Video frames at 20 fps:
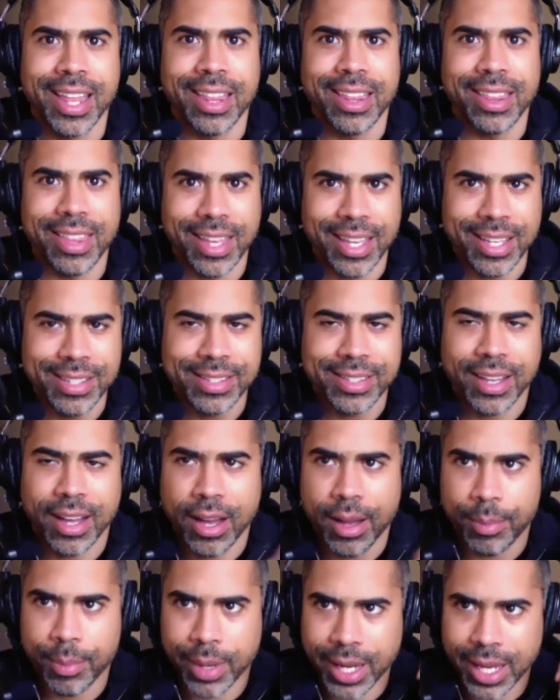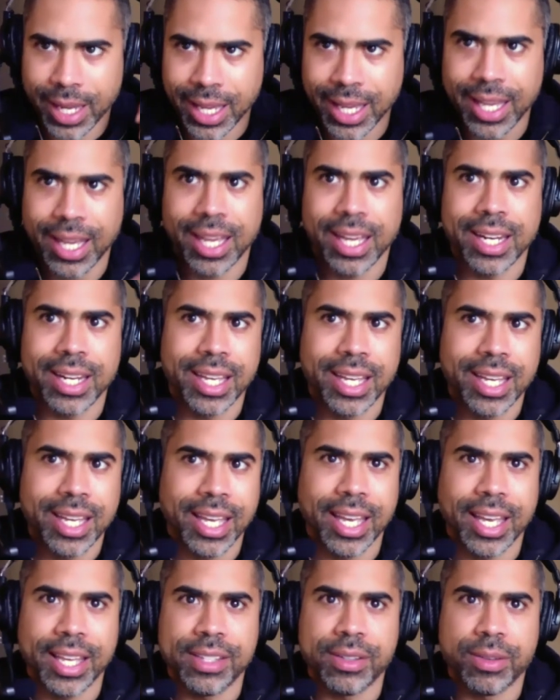This on my head
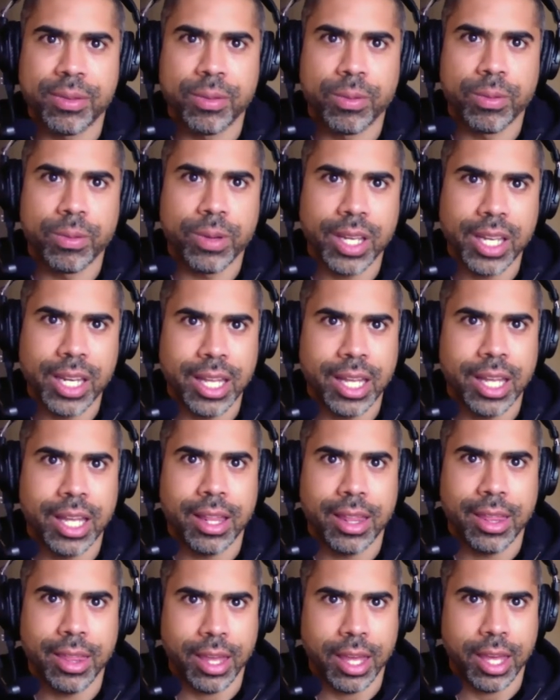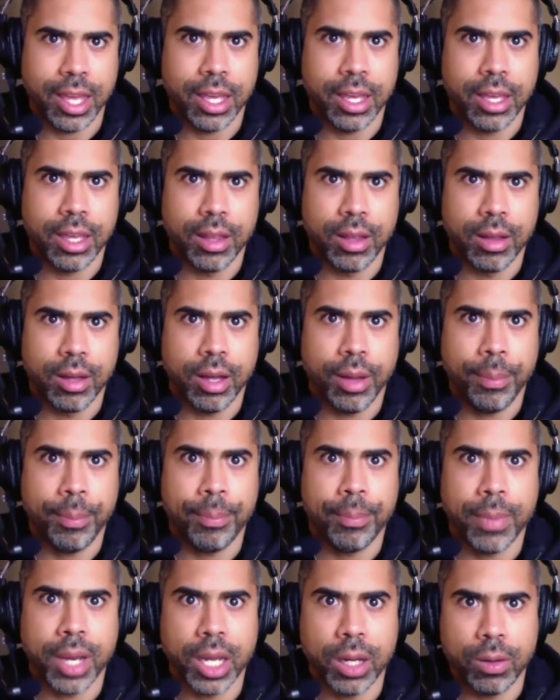is a reading thing, a
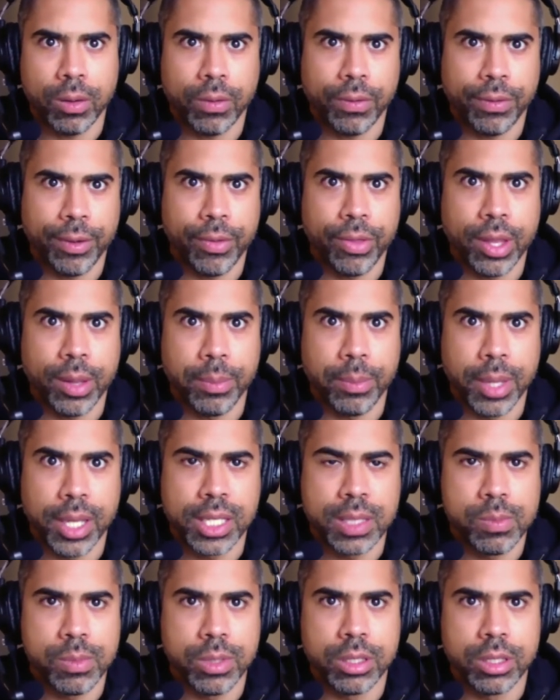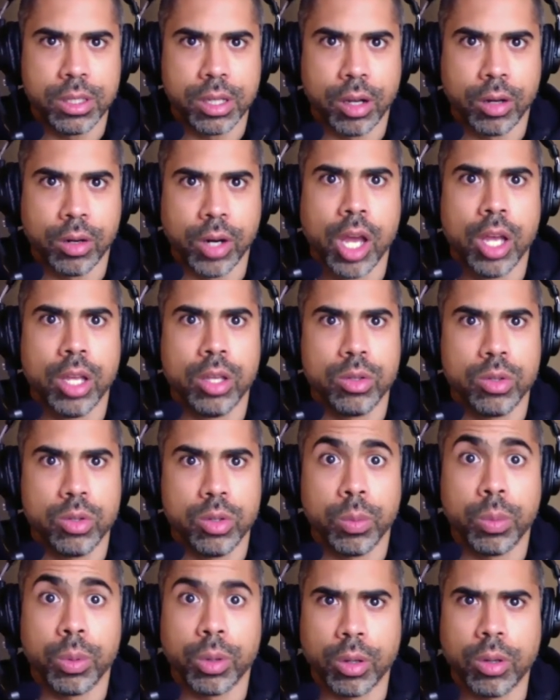microphone that makes me sound
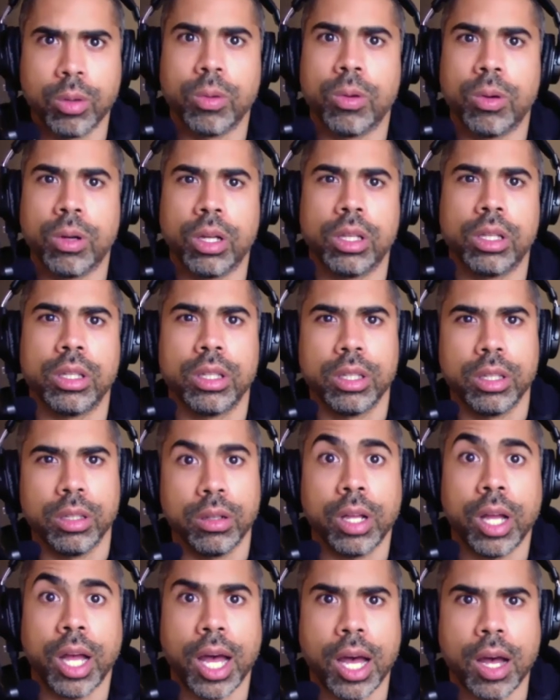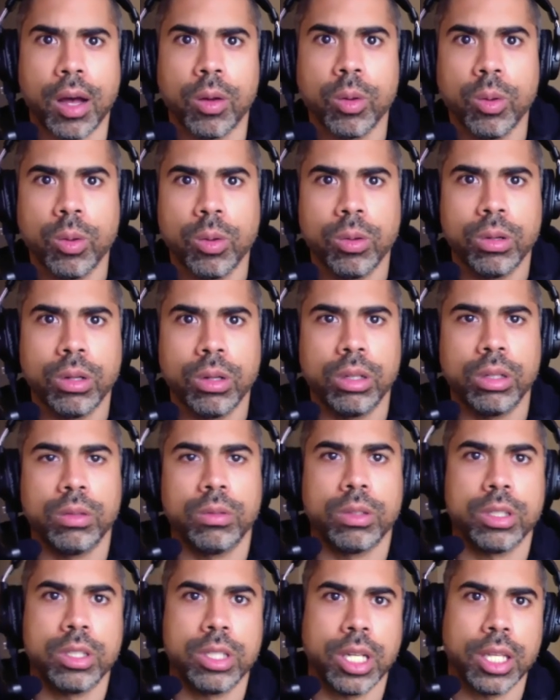super cool. How cool?
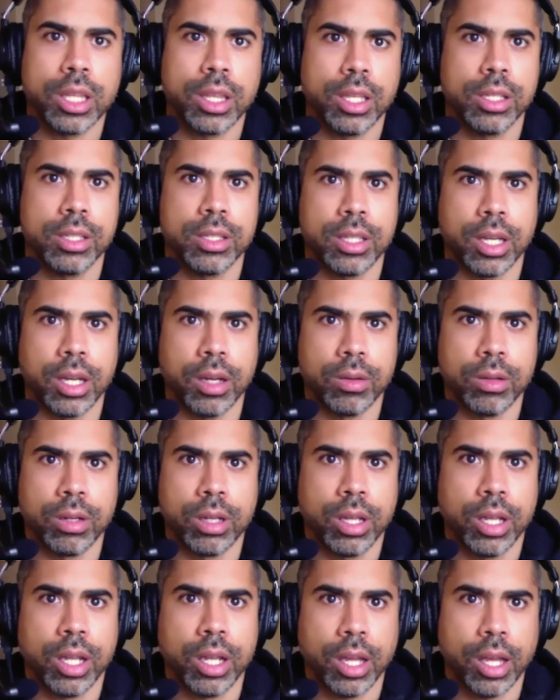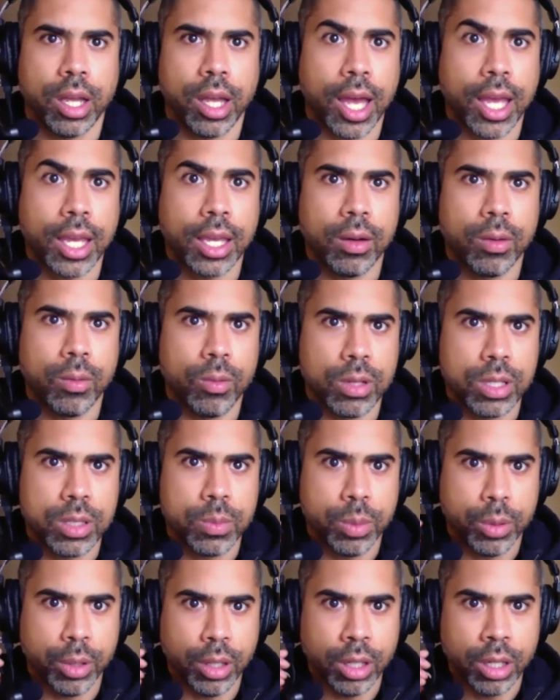Well, check this out. I can
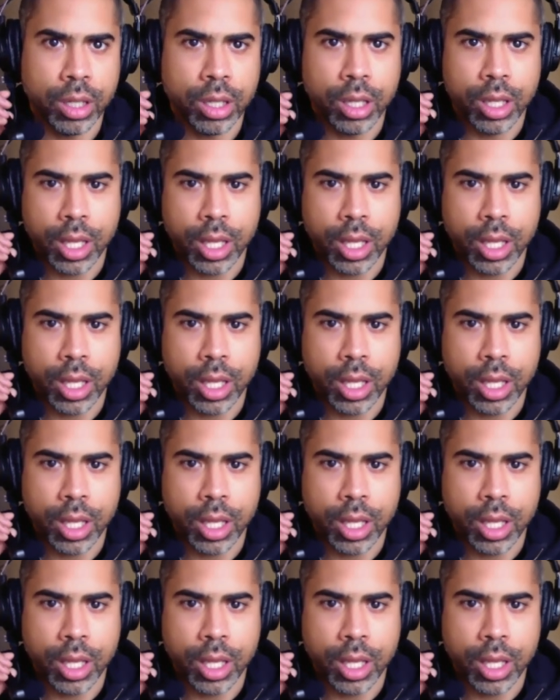whisper.